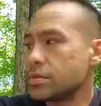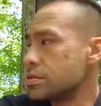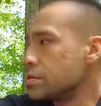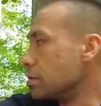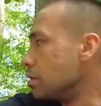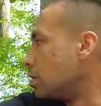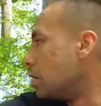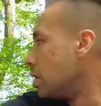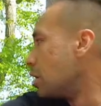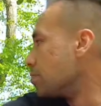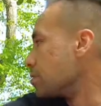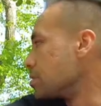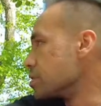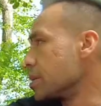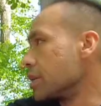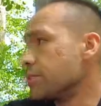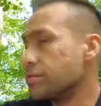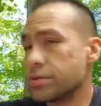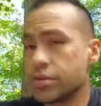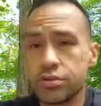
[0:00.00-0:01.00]
So
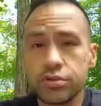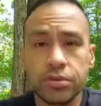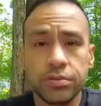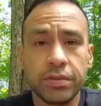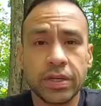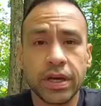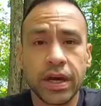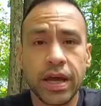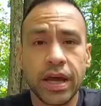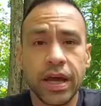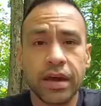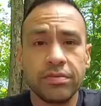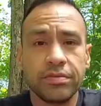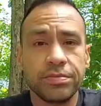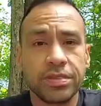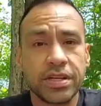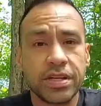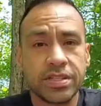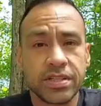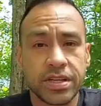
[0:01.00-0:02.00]
obviously I was assuming I have it
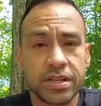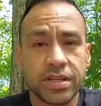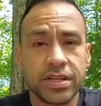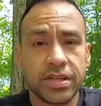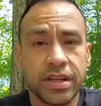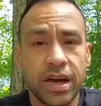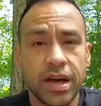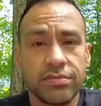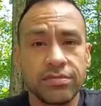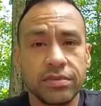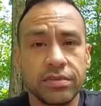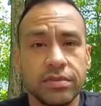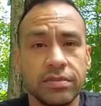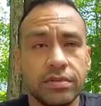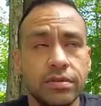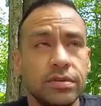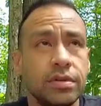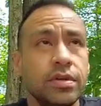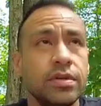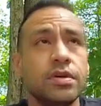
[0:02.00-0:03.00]
because I did have
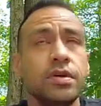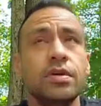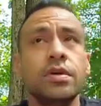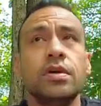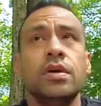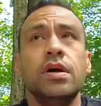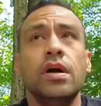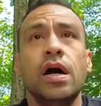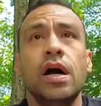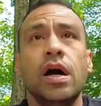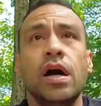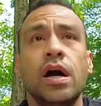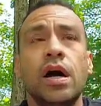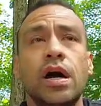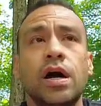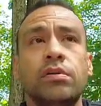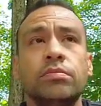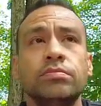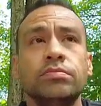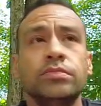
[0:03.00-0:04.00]
it.
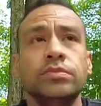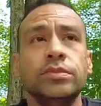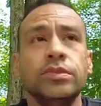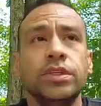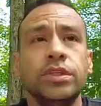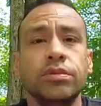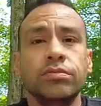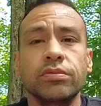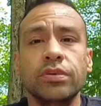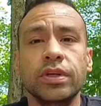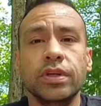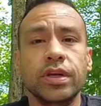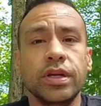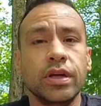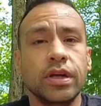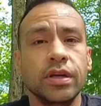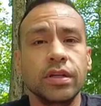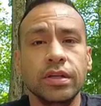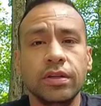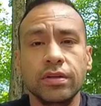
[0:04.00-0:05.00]
Um, didn't really
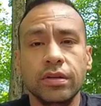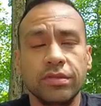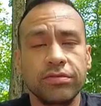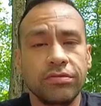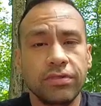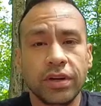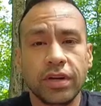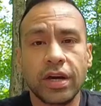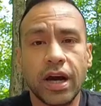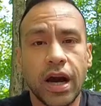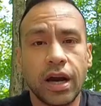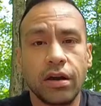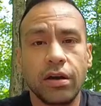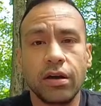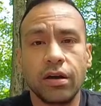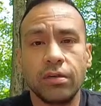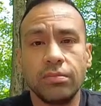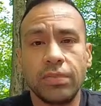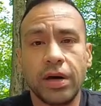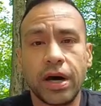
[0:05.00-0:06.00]
care. I literally forgot
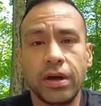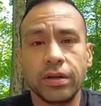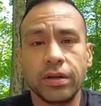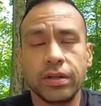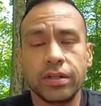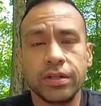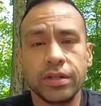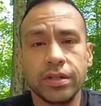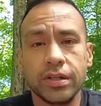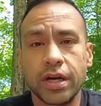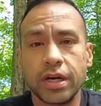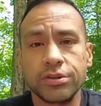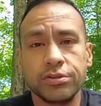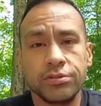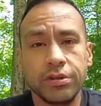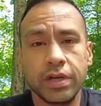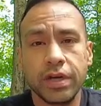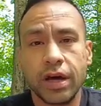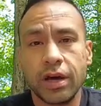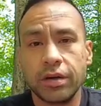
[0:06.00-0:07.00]
all about it. Did not
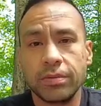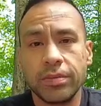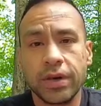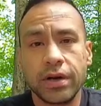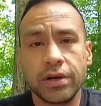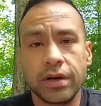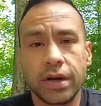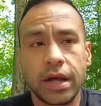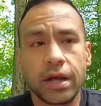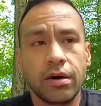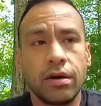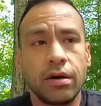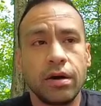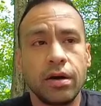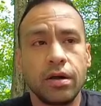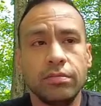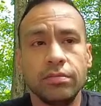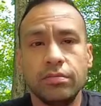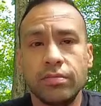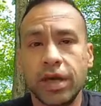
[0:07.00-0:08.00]
tweak out about it at
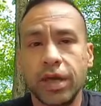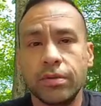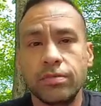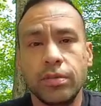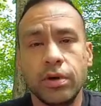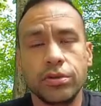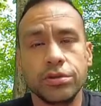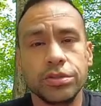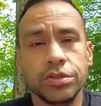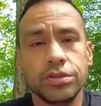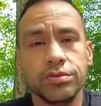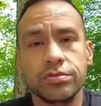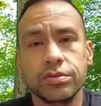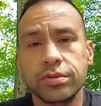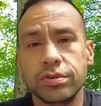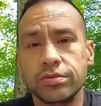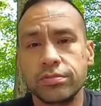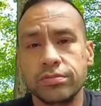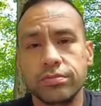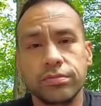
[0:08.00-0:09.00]
all. My emotions
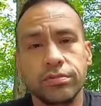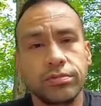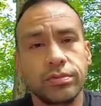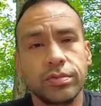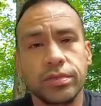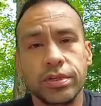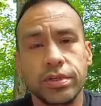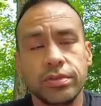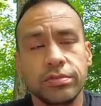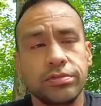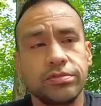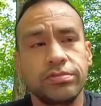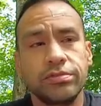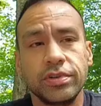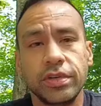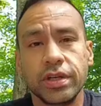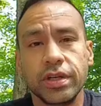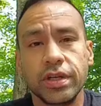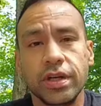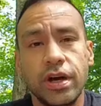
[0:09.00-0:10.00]
were were
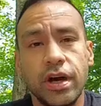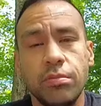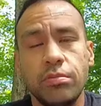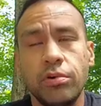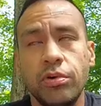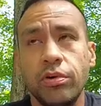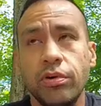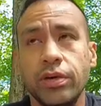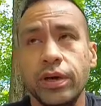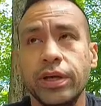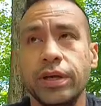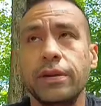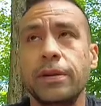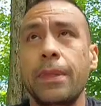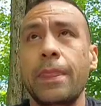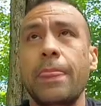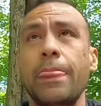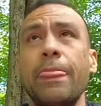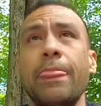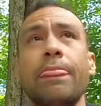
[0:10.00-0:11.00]
fucking on point.
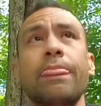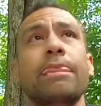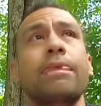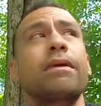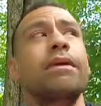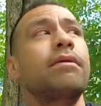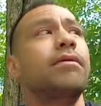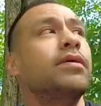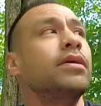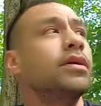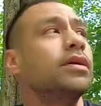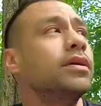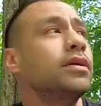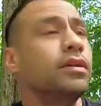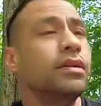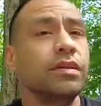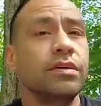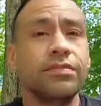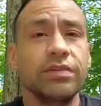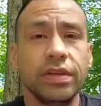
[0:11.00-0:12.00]

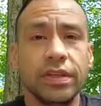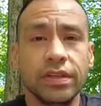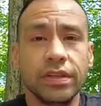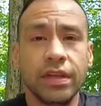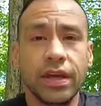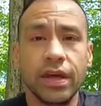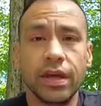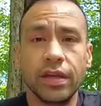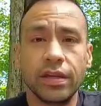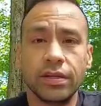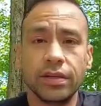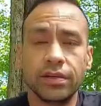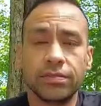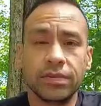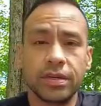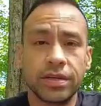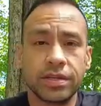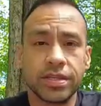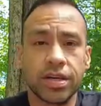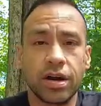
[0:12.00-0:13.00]
Living in the end
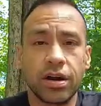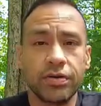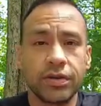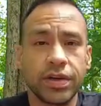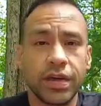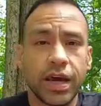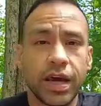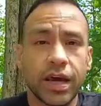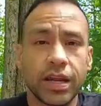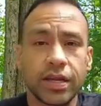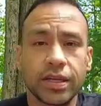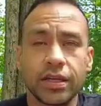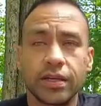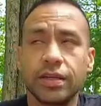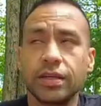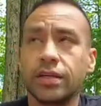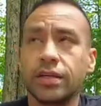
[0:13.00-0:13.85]
because I already had it.